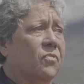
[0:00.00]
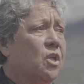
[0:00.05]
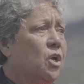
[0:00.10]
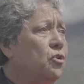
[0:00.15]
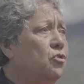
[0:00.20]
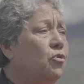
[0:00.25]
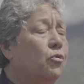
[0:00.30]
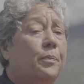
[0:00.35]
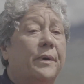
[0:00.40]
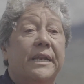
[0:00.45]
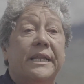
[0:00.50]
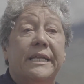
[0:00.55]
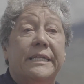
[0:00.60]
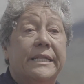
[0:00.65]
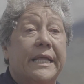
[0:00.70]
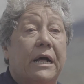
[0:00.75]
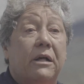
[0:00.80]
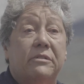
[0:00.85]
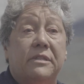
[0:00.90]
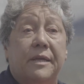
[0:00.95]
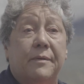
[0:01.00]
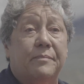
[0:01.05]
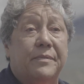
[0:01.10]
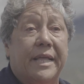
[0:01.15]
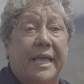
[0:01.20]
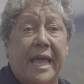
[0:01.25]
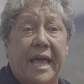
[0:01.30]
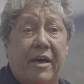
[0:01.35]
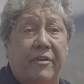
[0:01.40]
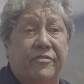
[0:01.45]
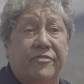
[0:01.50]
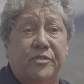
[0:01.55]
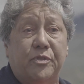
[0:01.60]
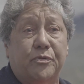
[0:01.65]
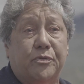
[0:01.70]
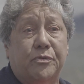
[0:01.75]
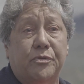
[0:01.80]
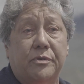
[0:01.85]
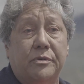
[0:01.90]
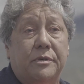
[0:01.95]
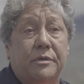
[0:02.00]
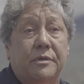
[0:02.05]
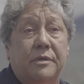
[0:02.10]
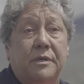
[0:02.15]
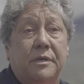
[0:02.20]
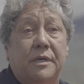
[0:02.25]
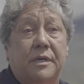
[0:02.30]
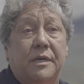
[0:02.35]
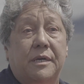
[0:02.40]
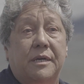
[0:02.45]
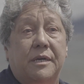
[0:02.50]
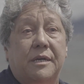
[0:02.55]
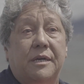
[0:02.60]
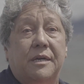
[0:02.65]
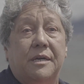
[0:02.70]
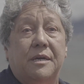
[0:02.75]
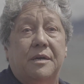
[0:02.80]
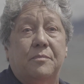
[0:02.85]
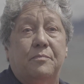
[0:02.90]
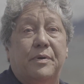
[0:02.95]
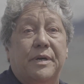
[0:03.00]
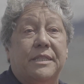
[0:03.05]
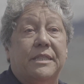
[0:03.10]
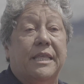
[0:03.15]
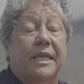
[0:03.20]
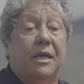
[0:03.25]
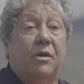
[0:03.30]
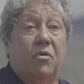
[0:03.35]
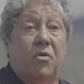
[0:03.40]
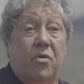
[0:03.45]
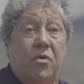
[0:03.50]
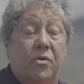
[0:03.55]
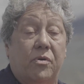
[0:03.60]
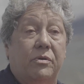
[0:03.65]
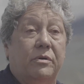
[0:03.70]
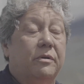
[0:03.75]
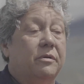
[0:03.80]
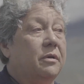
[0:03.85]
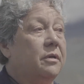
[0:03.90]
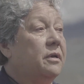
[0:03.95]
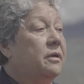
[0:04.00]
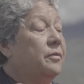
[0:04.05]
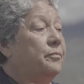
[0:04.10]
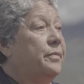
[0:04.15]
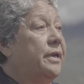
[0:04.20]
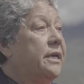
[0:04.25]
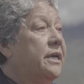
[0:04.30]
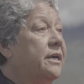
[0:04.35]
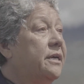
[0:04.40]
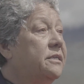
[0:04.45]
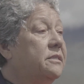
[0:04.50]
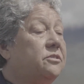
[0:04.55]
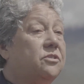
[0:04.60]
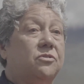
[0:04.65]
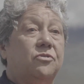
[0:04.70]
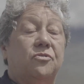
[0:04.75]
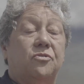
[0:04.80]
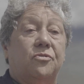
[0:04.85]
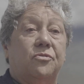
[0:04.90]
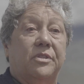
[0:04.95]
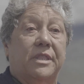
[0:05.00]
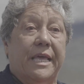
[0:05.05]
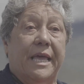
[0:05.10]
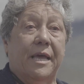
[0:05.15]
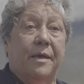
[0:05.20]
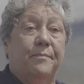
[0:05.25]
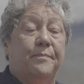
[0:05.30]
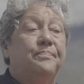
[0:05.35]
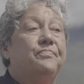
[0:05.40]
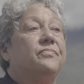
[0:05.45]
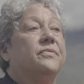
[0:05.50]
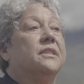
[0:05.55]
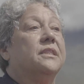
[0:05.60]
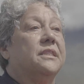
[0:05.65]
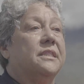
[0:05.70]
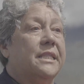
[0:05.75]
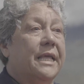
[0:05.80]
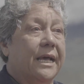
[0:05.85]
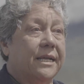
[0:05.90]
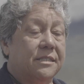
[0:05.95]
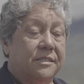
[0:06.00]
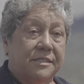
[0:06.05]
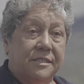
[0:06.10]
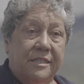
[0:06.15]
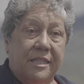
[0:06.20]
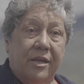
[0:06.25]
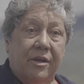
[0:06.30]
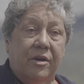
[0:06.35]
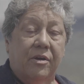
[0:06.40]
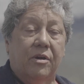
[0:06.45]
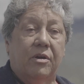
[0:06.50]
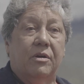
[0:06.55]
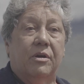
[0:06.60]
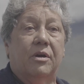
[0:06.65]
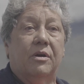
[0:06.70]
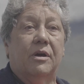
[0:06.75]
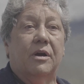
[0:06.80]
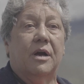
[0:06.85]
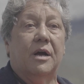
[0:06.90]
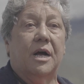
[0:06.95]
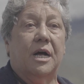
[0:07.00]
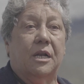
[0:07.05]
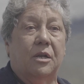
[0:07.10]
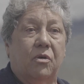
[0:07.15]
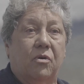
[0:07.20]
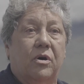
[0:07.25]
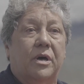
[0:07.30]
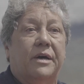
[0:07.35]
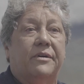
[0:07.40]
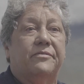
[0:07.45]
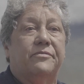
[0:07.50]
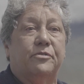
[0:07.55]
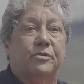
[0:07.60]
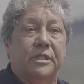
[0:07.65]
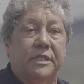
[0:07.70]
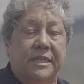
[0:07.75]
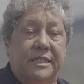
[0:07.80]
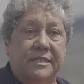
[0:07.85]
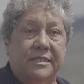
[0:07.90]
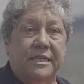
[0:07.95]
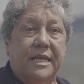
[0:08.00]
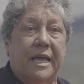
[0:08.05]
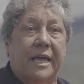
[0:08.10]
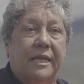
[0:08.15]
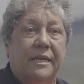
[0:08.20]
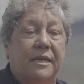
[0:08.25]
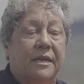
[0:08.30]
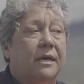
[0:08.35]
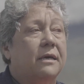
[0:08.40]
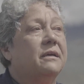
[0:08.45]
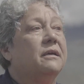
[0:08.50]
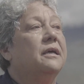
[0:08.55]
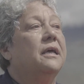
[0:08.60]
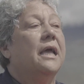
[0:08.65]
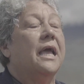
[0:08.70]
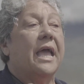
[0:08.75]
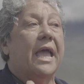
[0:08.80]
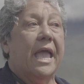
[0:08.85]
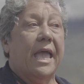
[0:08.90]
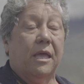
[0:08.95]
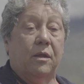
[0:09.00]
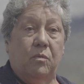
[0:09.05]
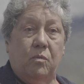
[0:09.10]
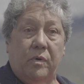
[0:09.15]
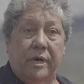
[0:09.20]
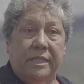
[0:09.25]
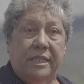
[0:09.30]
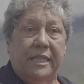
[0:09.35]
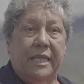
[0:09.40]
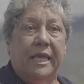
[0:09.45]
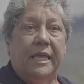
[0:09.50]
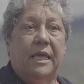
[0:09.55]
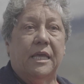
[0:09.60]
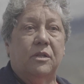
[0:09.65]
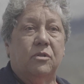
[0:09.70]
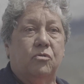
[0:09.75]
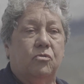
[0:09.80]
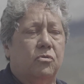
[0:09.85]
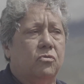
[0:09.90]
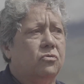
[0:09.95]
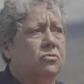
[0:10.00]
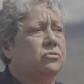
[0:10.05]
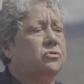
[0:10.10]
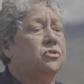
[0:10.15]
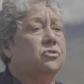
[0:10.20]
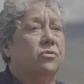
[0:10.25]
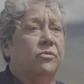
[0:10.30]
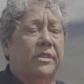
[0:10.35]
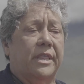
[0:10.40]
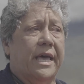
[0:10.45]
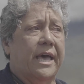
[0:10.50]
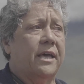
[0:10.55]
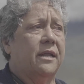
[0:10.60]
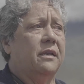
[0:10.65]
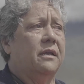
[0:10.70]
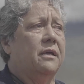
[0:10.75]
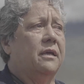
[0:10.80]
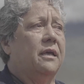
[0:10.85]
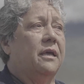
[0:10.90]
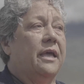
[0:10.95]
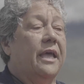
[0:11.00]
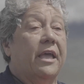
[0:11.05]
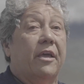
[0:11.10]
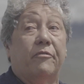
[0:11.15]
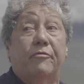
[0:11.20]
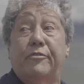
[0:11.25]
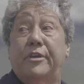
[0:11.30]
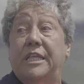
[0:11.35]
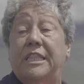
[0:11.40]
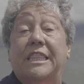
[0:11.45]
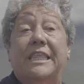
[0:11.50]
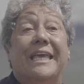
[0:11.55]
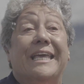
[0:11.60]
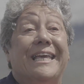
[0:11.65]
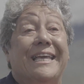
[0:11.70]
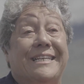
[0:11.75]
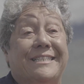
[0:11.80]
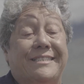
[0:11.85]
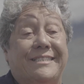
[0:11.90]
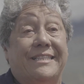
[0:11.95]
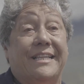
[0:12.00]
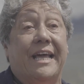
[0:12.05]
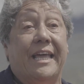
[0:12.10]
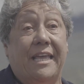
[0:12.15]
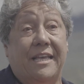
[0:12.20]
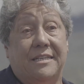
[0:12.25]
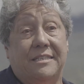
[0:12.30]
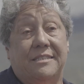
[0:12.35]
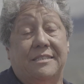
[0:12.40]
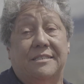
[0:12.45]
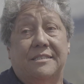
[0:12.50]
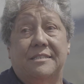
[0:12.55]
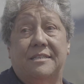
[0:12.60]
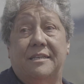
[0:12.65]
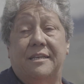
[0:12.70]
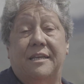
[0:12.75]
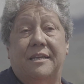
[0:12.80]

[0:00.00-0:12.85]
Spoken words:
Nobody tells them they have to, but they go because to them that's their aloha for this aina and what they can do so that everything is nice.